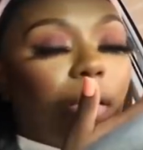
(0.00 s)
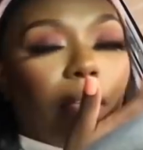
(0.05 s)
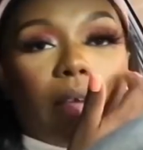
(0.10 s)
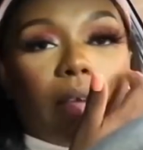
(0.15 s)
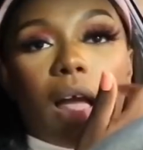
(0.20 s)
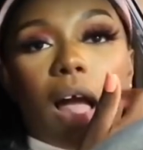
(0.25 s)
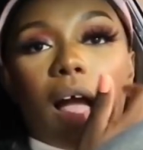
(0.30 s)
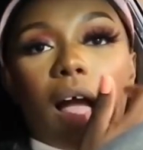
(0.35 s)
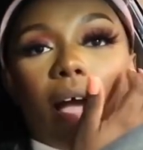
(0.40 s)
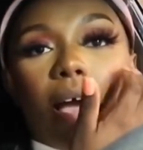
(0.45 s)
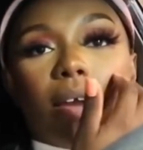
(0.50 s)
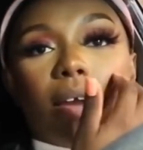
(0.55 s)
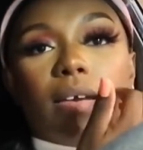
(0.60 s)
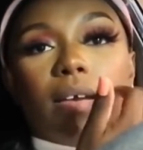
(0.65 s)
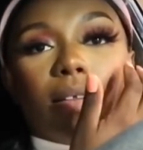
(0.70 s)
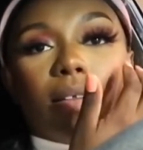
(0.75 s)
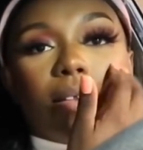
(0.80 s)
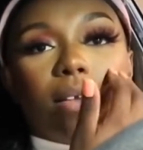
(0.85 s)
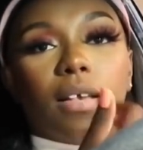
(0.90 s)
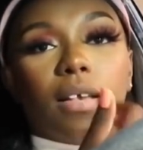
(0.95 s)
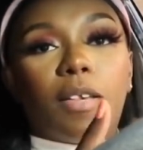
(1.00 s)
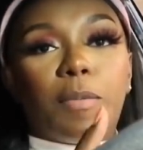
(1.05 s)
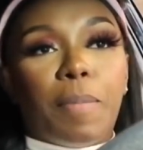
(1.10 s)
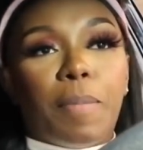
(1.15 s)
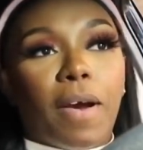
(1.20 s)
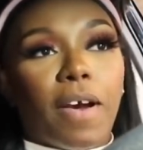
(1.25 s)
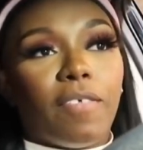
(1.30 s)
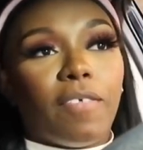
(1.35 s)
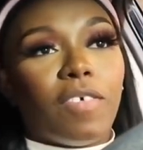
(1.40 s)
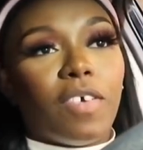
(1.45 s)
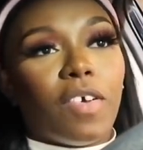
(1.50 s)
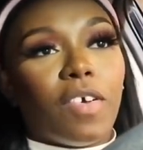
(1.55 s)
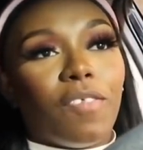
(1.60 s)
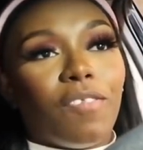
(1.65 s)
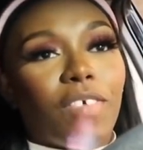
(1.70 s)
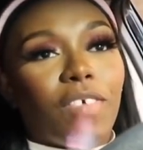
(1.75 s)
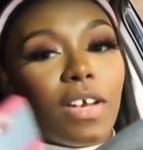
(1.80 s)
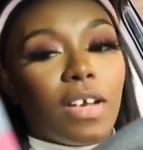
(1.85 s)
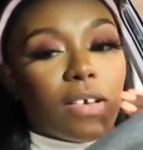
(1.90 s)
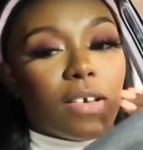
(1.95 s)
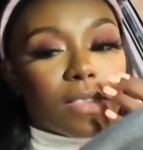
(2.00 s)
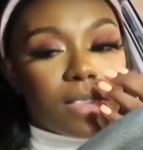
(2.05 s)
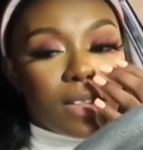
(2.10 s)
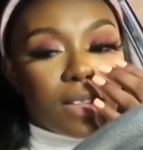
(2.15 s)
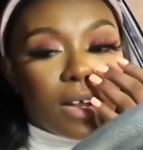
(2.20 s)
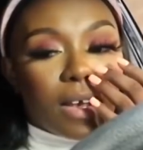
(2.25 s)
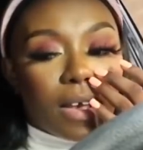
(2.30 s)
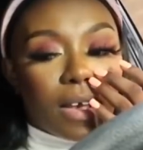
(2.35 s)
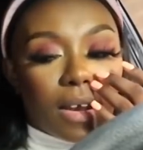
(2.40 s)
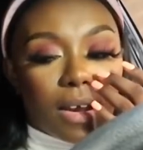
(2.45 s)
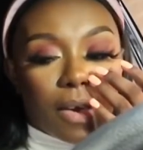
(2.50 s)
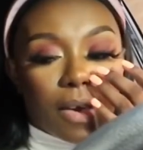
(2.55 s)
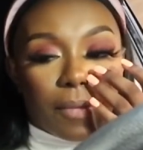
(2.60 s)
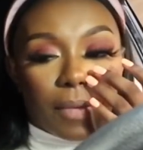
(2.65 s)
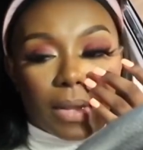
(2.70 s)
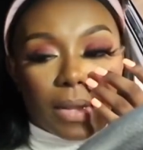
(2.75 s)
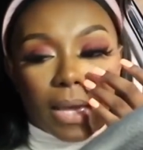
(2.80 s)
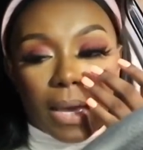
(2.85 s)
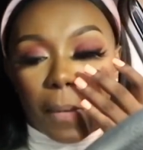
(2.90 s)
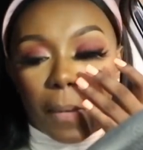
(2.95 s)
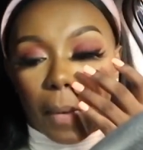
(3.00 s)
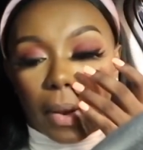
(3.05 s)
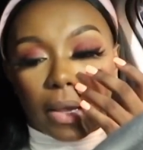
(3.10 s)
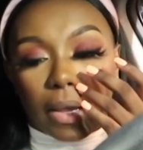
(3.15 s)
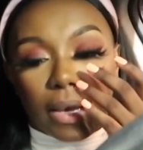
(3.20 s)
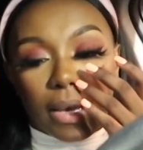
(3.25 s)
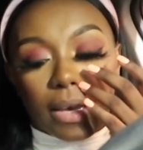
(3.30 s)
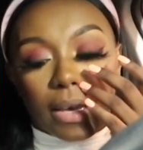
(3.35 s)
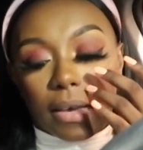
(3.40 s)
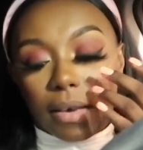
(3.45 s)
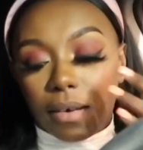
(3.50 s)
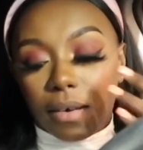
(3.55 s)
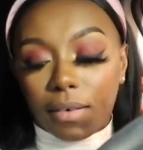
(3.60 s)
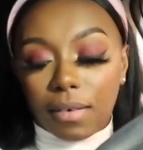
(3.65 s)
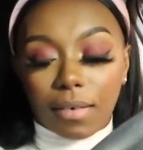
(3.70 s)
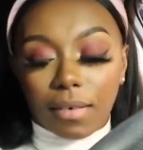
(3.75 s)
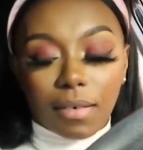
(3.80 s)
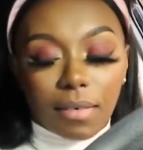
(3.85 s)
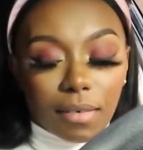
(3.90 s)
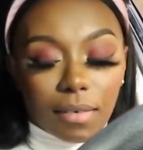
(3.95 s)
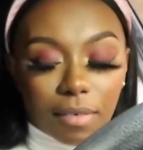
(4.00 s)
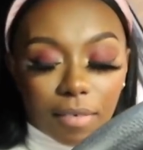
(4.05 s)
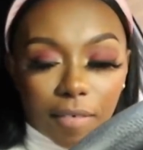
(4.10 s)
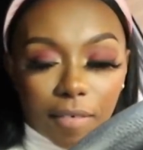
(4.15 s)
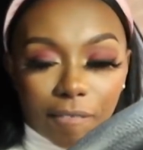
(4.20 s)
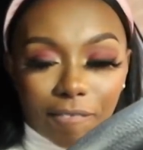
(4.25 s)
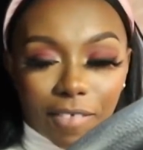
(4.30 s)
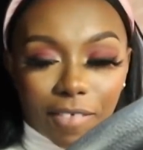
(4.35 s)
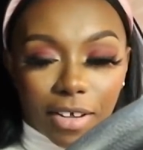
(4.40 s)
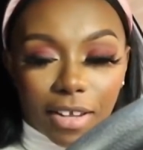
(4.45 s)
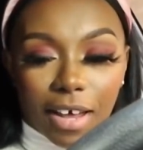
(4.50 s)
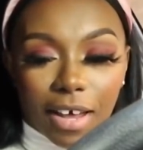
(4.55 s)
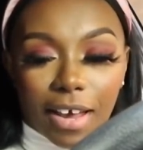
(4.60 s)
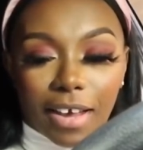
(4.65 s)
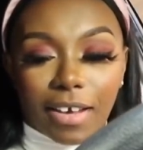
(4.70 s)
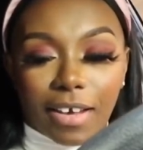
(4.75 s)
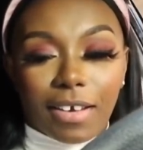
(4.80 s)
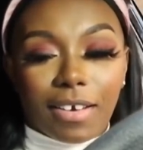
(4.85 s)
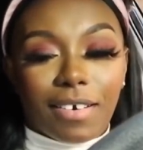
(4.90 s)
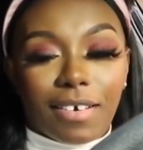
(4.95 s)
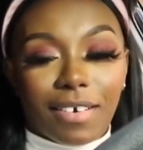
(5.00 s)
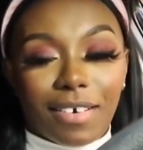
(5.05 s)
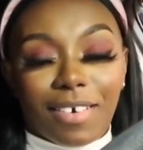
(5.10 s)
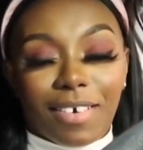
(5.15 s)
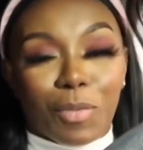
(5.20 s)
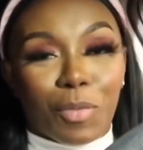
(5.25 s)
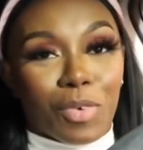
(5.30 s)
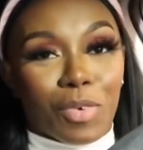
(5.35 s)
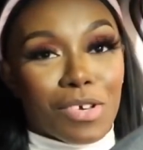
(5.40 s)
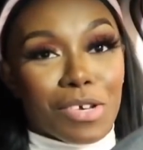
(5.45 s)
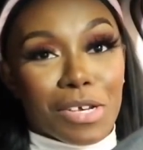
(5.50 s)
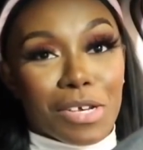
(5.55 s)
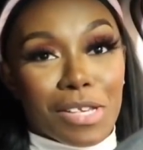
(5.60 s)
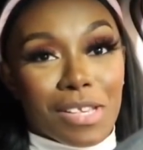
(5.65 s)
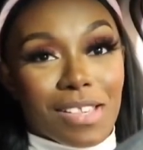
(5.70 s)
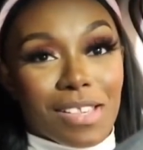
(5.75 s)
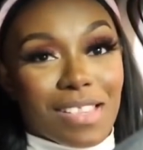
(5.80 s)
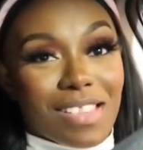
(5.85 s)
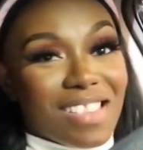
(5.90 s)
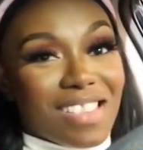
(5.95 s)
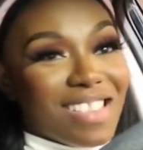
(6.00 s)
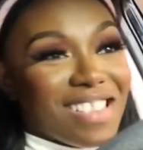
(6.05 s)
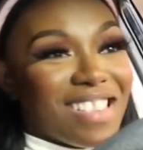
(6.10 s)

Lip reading: Yeah, I did this perfume video today and I really, really feel like it was just,